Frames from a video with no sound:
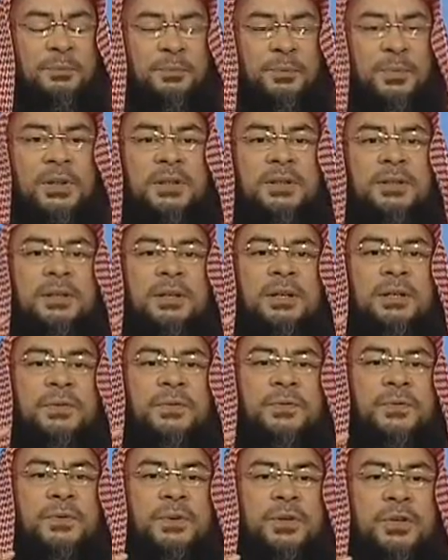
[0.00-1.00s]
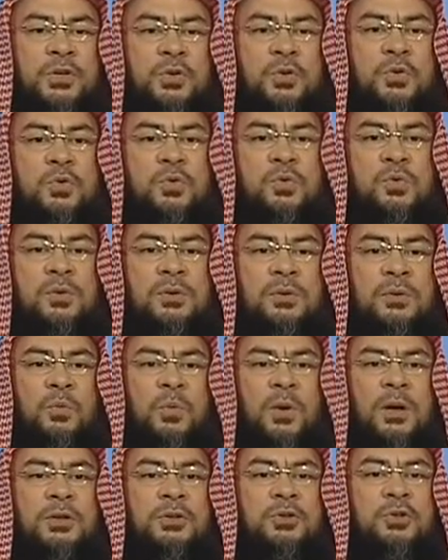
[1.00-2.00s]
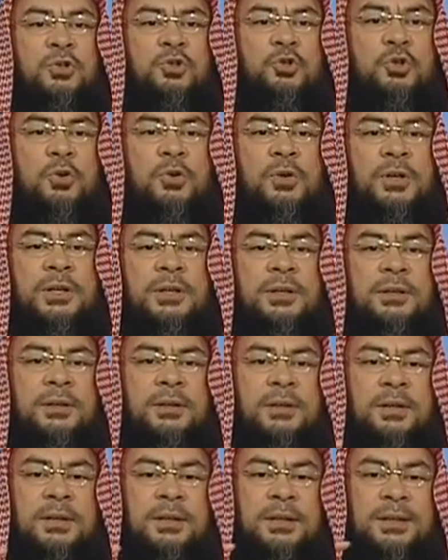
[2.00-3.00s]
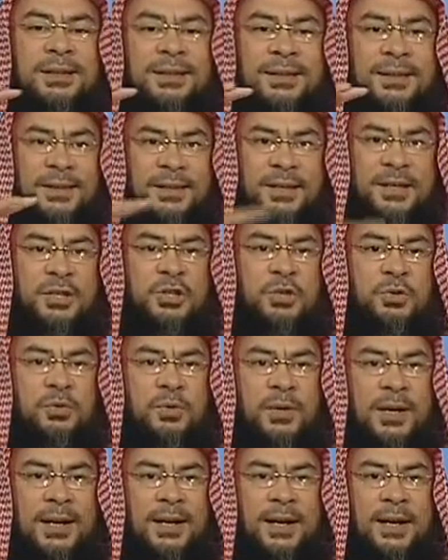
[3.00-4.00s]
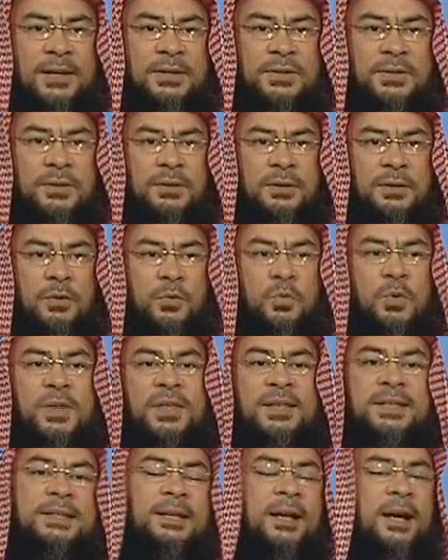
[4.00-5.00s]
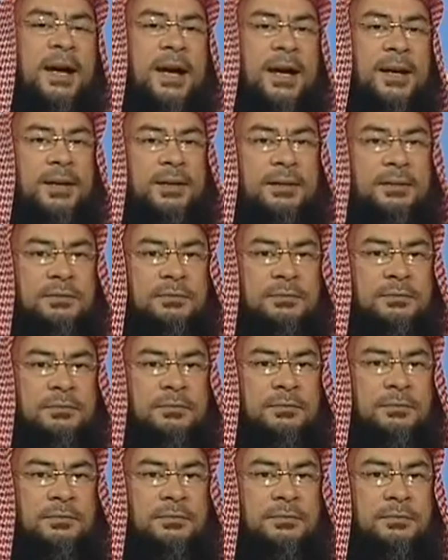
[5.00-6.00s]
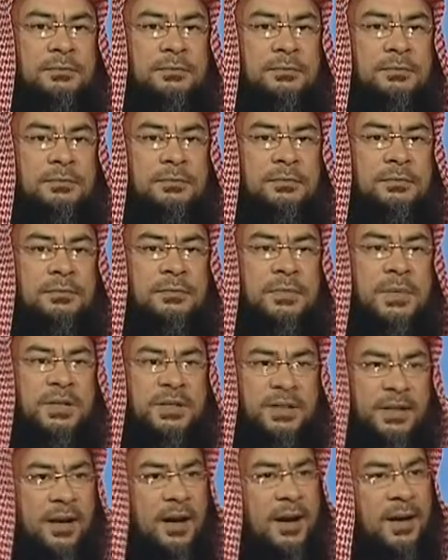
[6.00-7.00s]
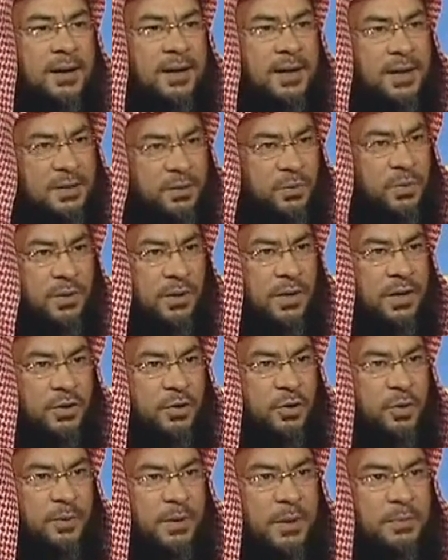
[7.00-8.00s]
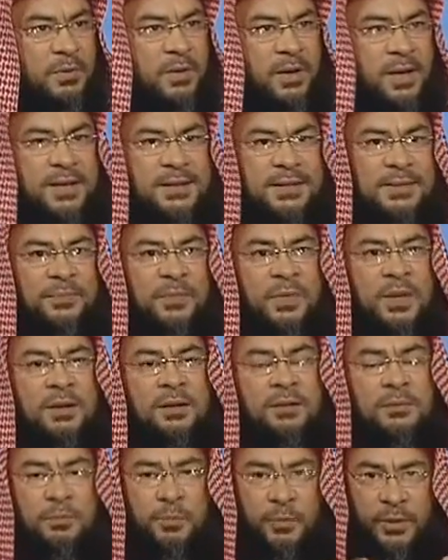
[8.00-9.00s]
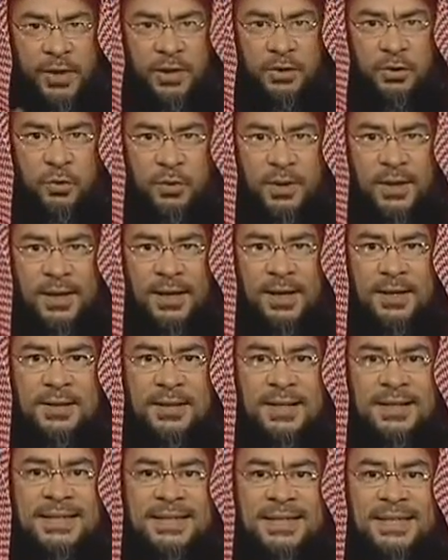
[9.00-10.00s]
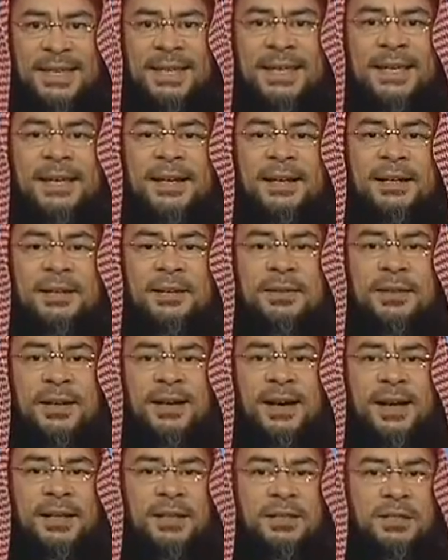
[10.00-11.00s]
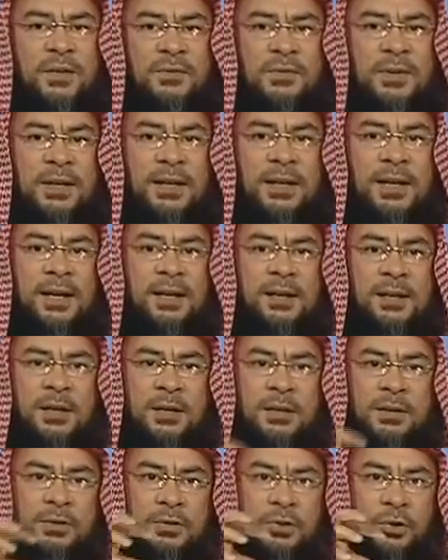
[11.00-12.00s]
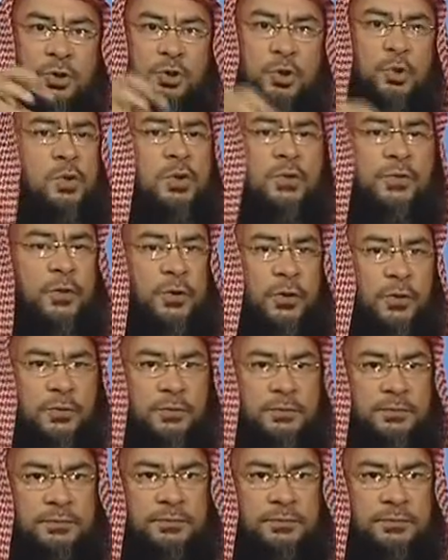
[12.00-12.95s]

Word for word: But if you want to join these two rak'ahs with istikhara, istikhara, as, we, as you remember, is praying two rak'ahs and seeking the guidance of Allah to choose for you.